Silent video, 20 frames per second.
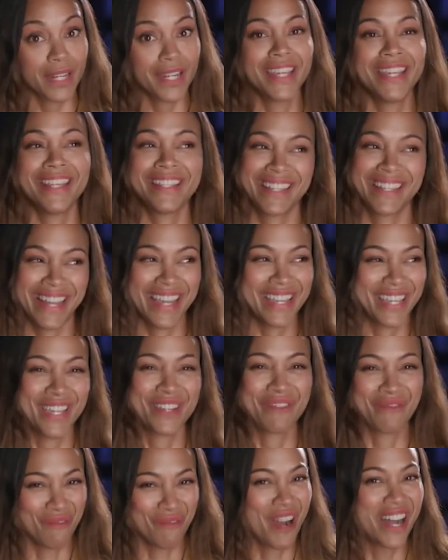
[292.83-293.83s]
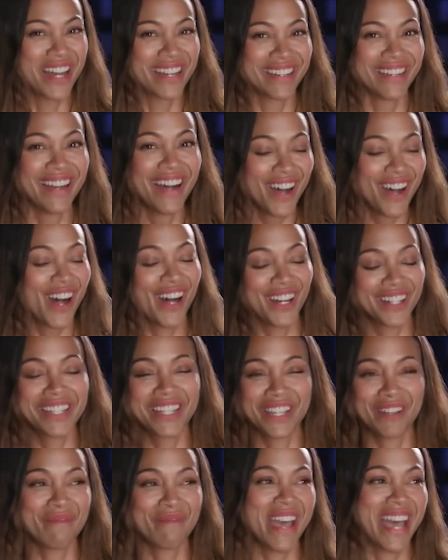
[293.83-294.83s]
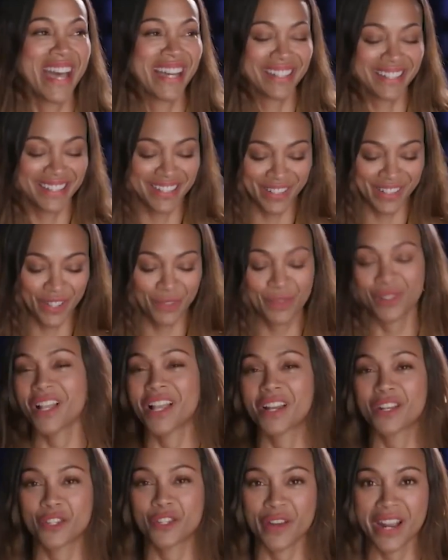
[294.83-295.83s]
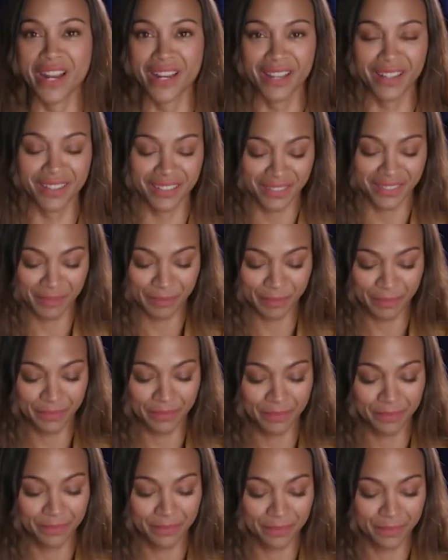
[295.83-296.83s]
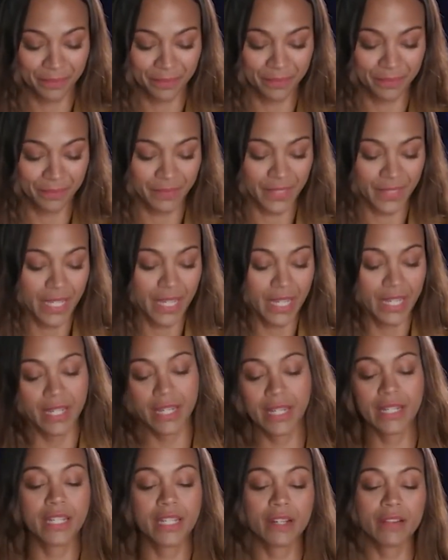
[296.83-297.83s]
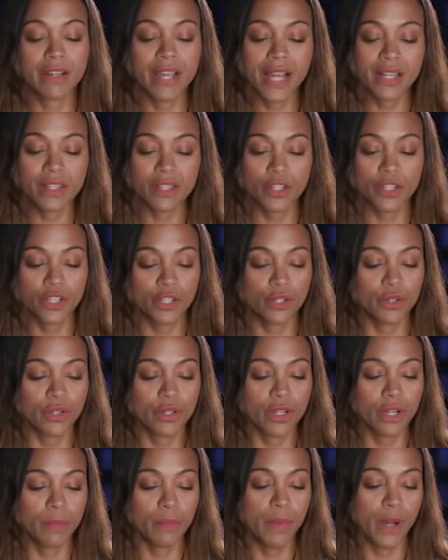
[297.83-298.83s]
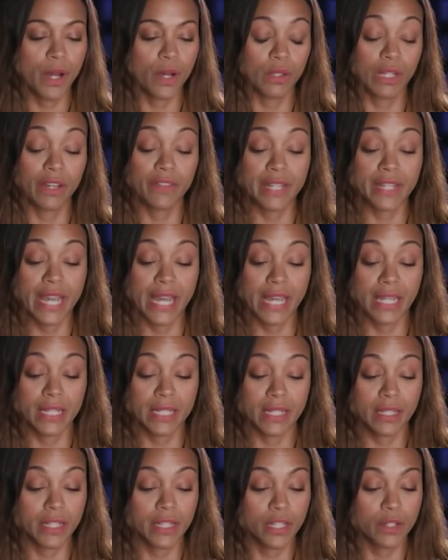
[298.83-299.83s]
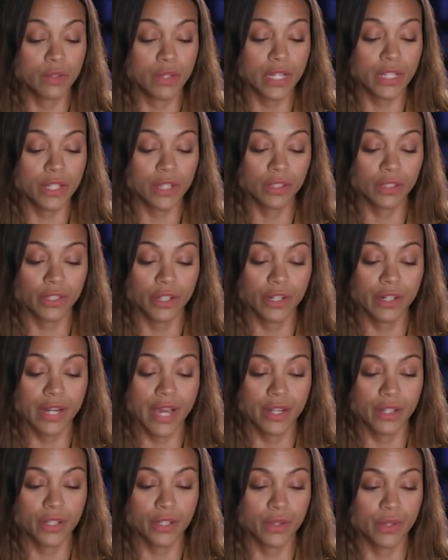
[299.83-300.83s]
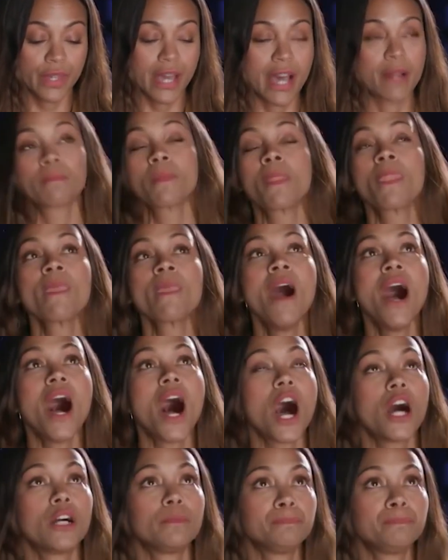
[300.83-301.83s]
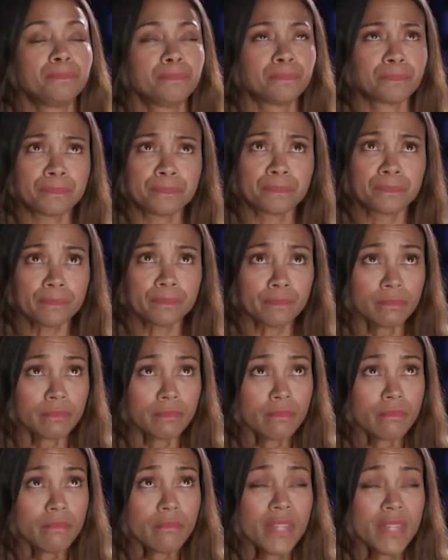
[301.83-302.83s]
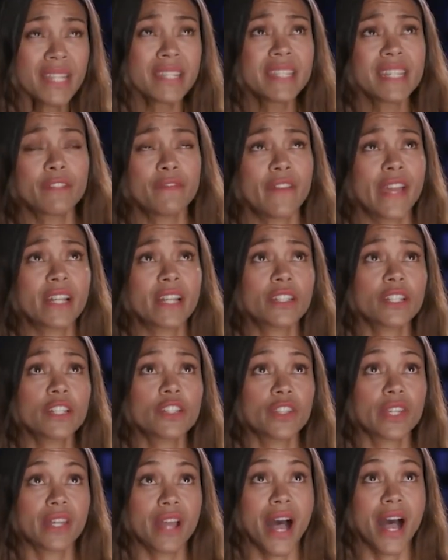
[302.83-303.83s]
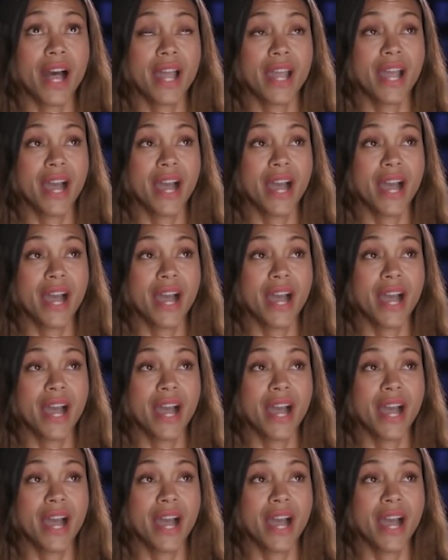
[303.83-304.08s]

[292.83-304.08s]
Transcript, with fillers: knees and I can run on command. So there's a lot of training. Neytiri has to shoot a bow left-handed. Did you need to learn how to do that? Um, the advantage that I